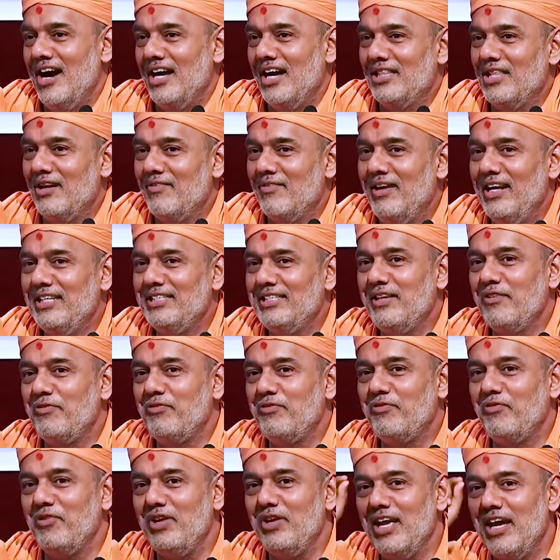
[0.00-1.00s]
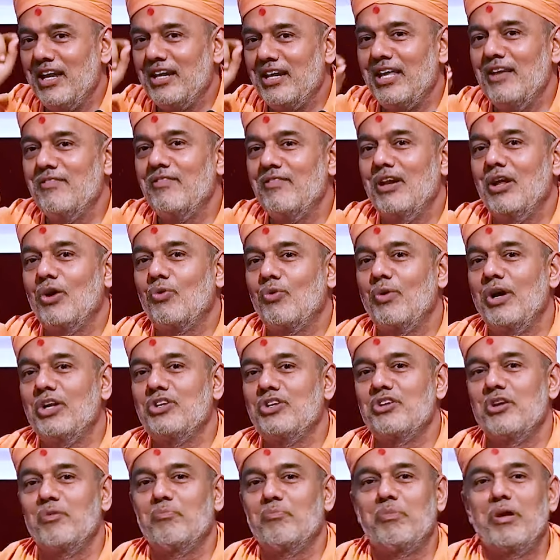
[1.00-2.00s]
Otherwise, if we are given a
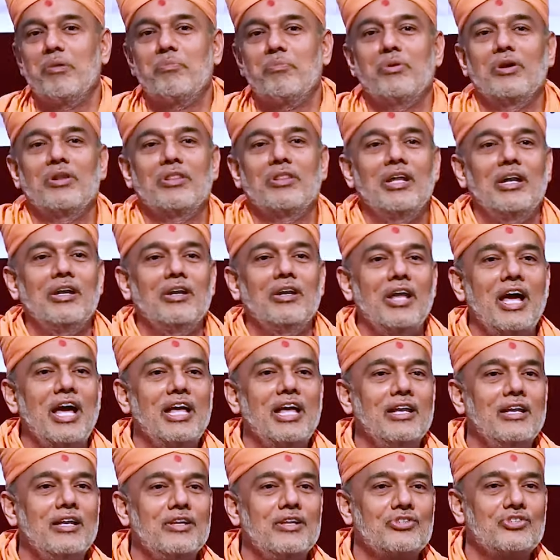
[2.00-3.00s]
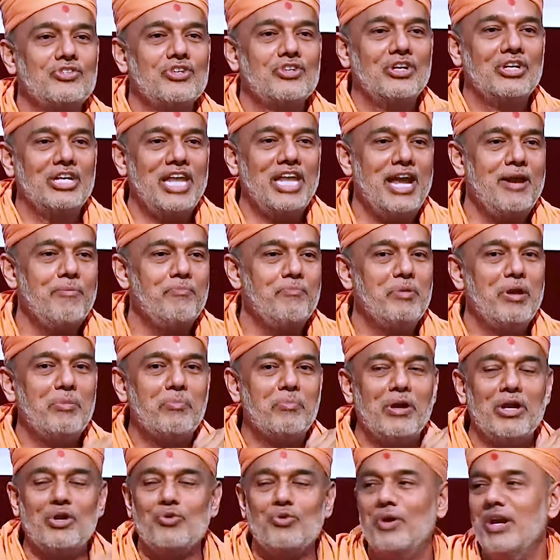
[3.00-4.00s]
question paper that I list 10
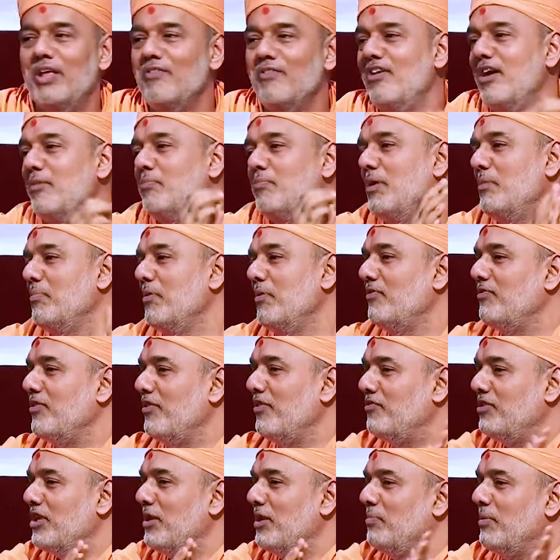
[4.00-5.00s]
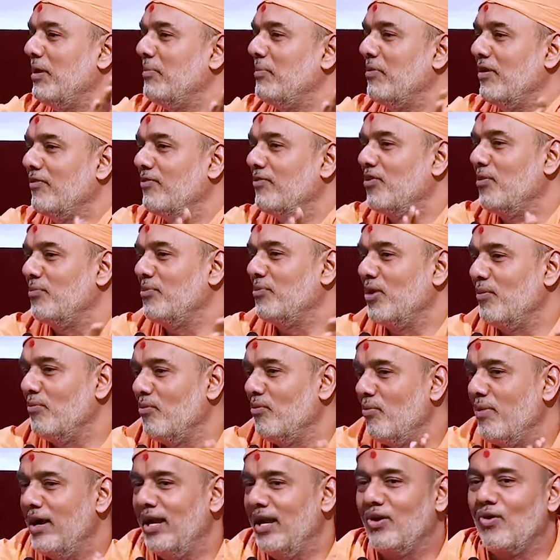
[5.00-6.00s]
people, 25 people, 50 people from your
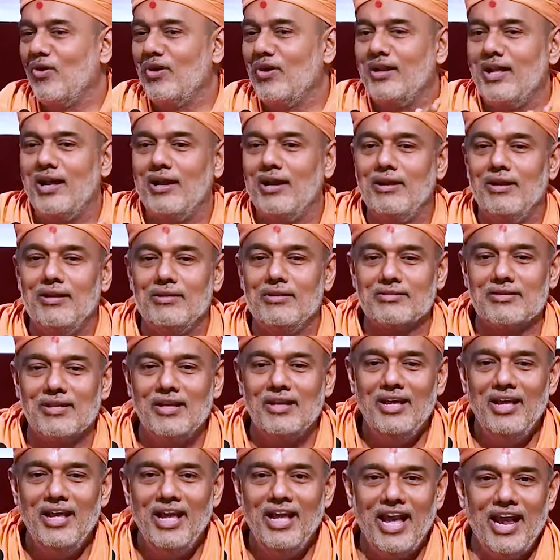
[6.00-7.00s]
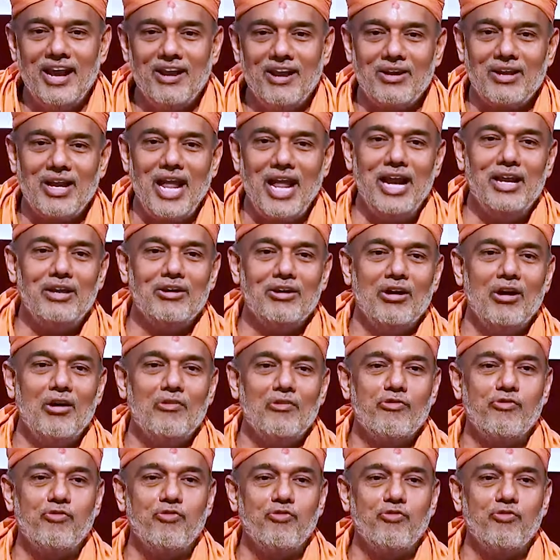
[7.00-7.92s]
mobile contact list and write a